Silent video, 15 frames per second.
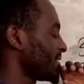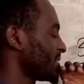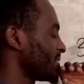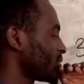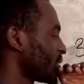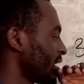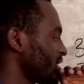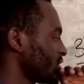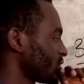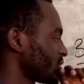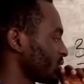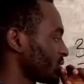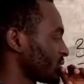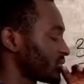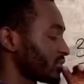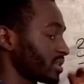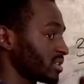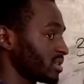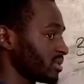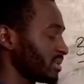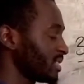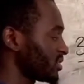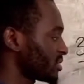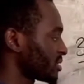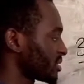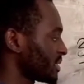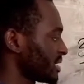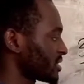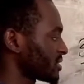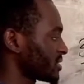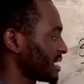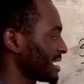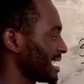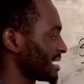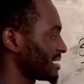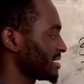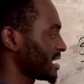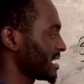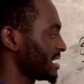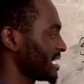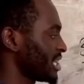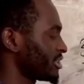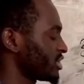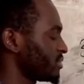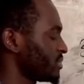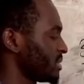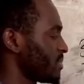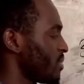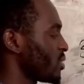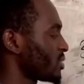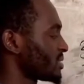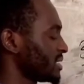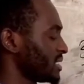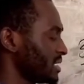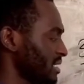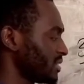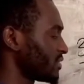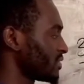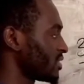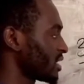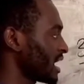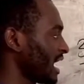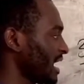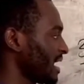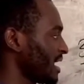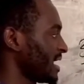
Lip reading: ratio, or trigonometric ratio, that has turned out to be positive. Okay?